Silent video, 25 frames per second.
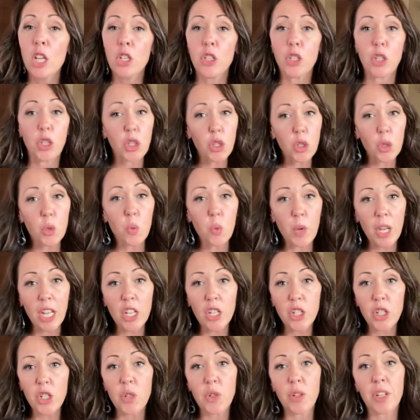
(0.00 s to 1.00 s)
Do you
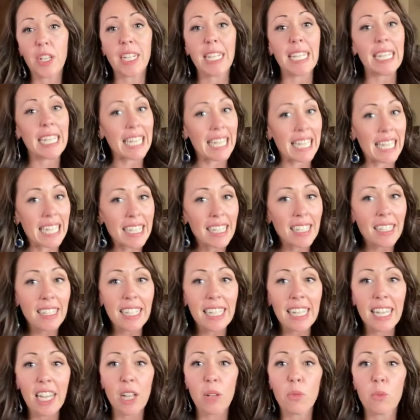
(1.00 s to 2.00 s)
wish you could
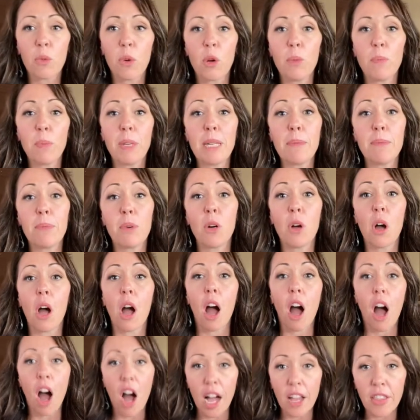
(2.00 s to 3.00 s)
easily enroll people
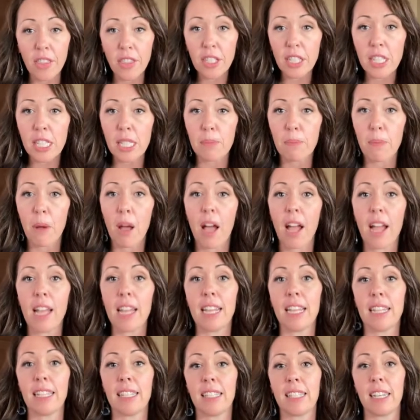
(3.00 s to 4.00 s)
on the
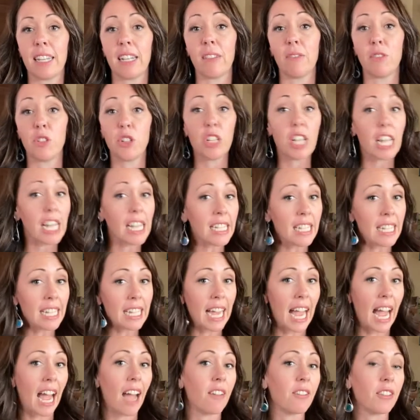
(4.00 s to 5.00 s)
spot instead of
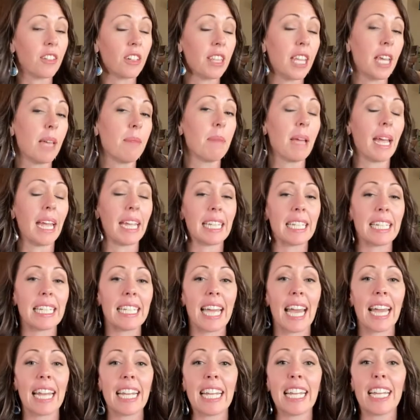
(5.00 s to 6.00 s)
chasing after them and
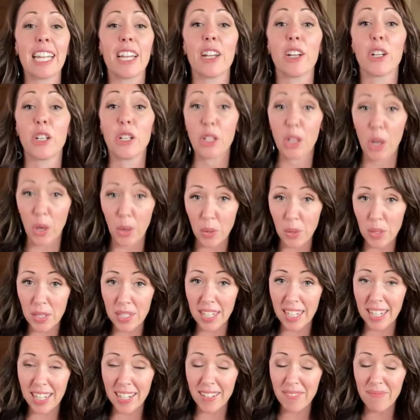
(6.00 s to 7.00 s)
getting
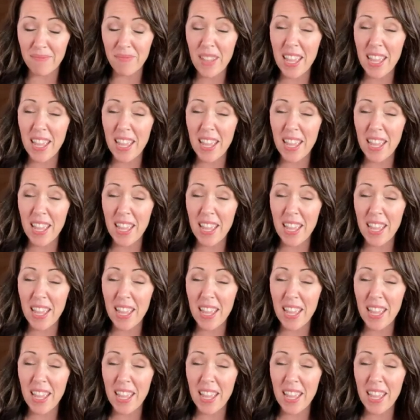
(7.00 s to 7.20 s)
ghosted?